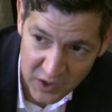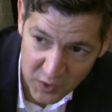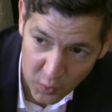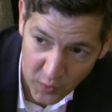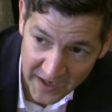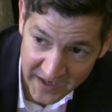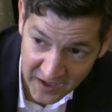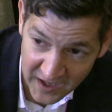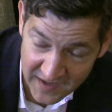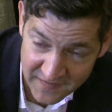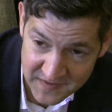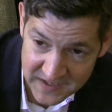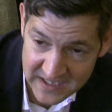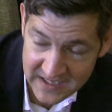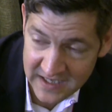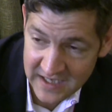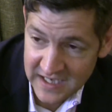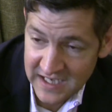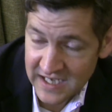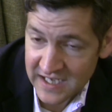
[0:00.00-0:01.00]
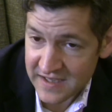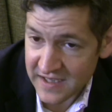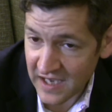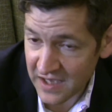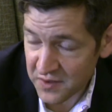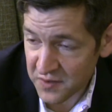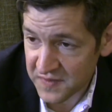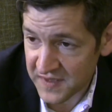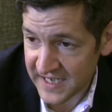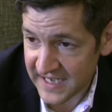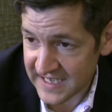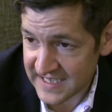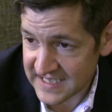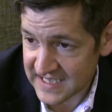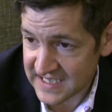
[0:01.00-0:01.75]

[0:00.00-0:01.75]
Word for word: quite often. The other thing is,